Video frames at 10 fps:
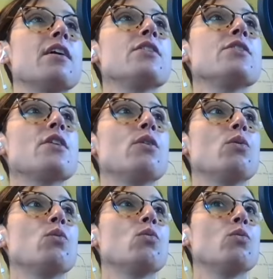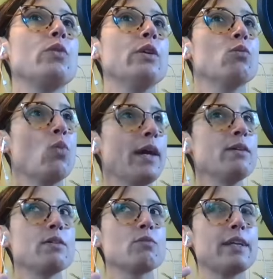So, you know,
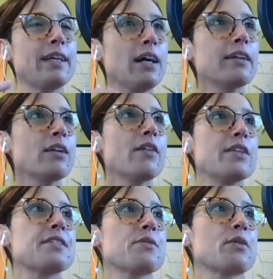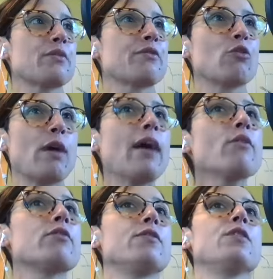White got it on this sort of
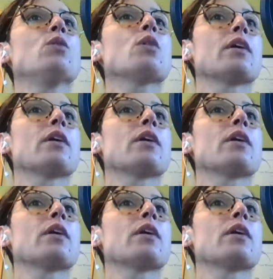ground floor.